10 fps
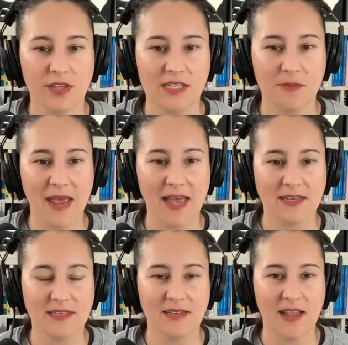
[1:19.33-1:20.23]
It's about
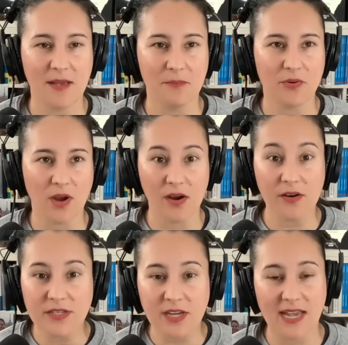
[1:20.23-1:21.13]

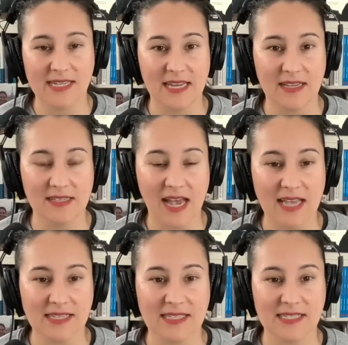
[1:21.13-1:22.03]
prioritizing
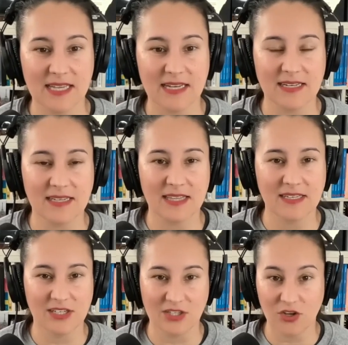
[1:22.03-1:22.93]
tasks that
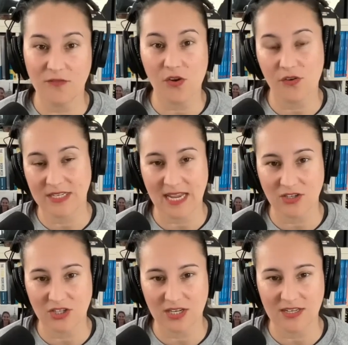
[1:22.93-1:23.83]
deserve your attention.